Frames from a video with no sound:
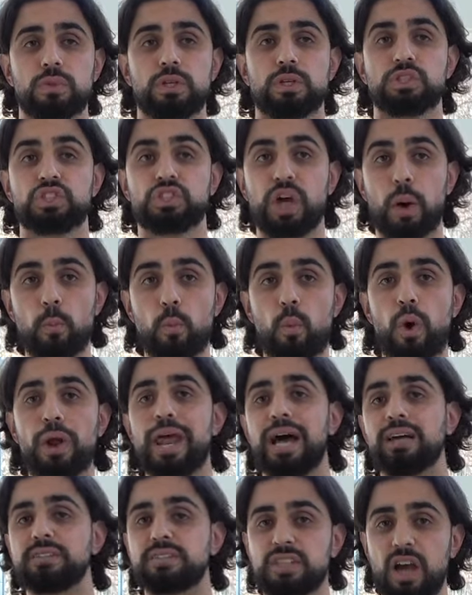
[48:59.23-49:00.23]
Someone
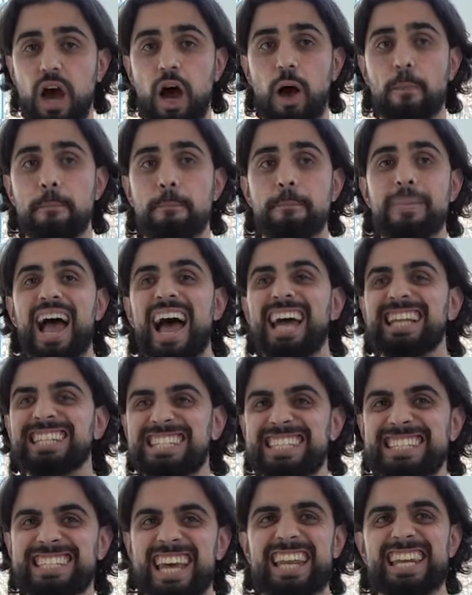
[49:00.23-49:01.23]
has come and
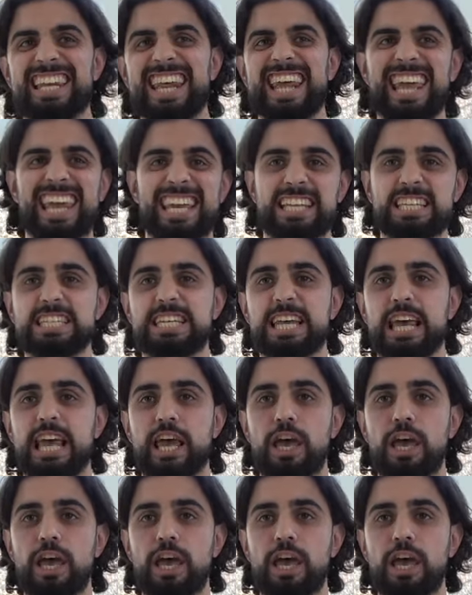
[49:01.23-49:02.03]
set it